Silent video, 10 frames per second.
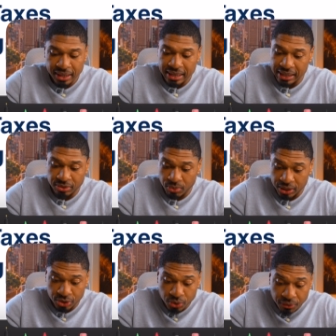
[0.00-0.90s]
That's
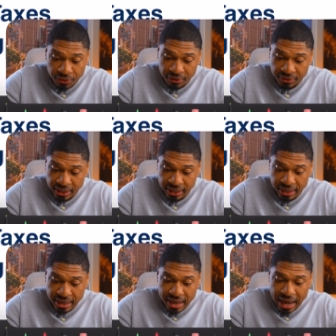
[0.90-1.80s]
what, 250.
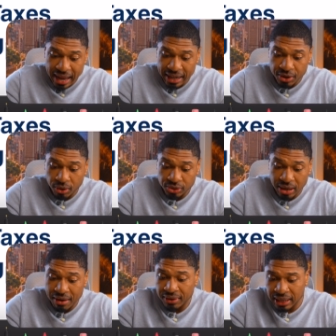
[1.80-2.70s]
And then you also
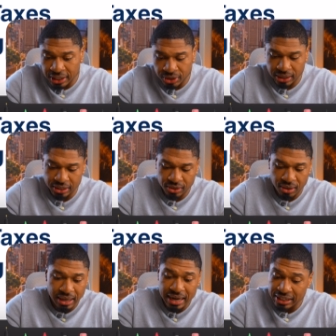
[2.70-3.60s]
have electric, let's call
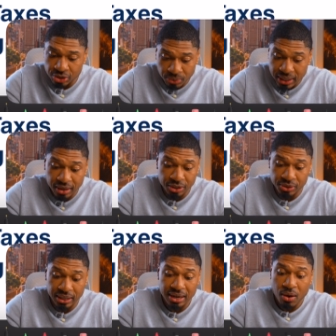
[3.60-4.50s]
that's 300.